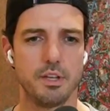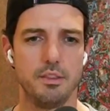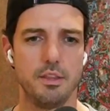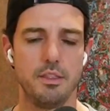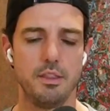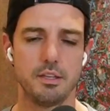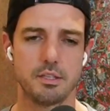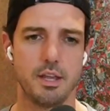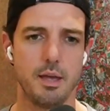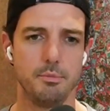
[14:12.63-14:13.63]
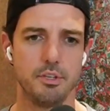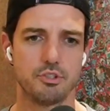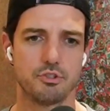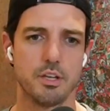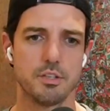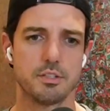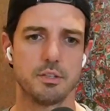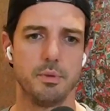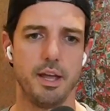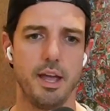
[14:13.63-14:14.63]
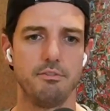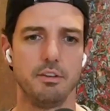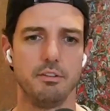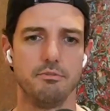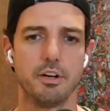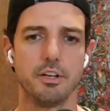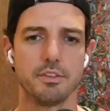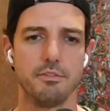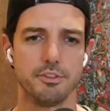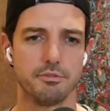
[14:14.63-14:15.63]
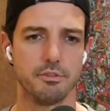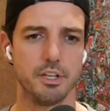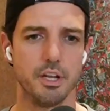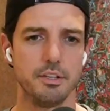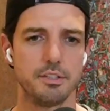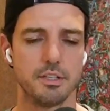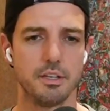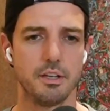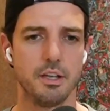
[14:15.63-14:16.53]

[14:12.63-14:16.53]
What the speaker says: and then they establish trust by having various levels of redundancy.